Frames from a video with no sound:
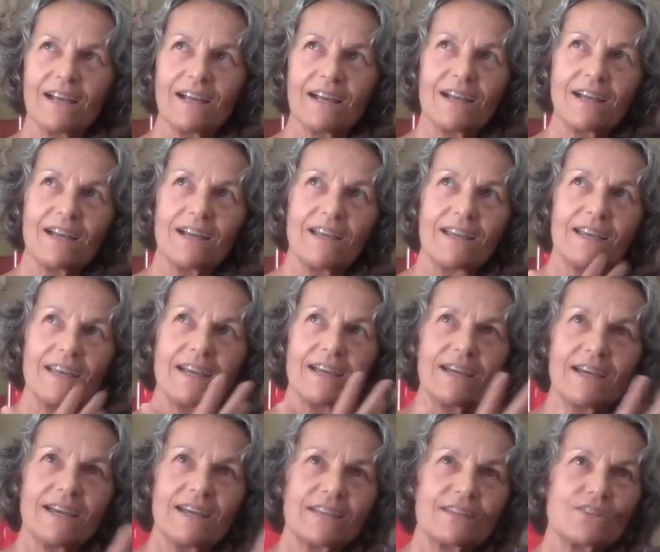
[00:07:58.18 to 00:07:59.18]
I
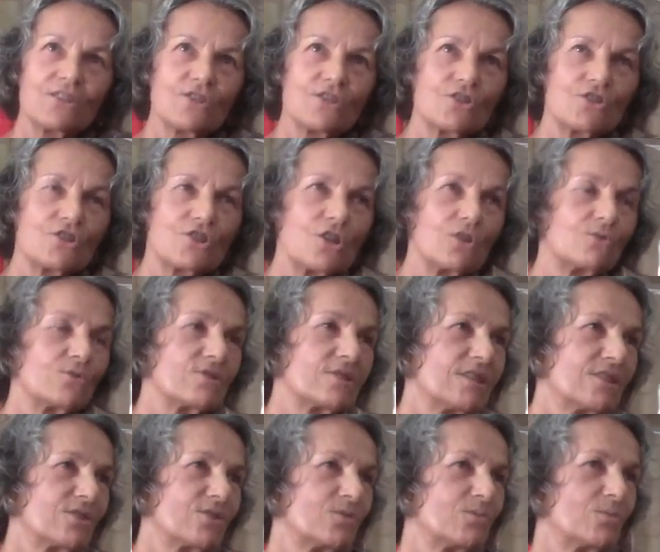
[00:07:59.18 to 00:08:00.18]
had
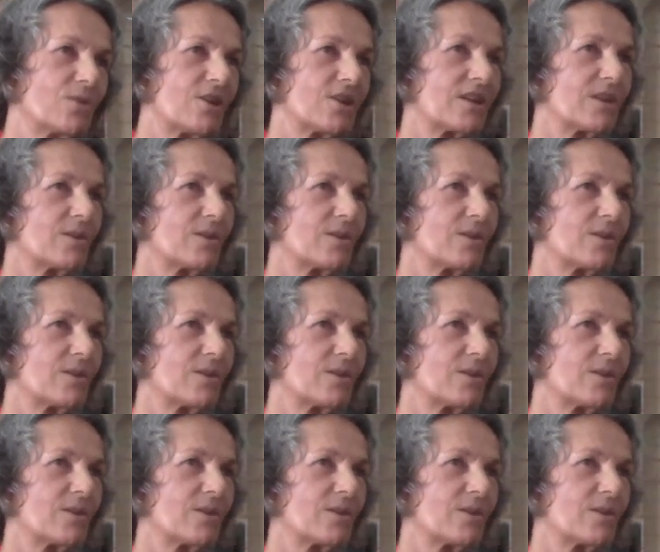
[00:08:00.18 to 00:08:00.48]
chosen to walk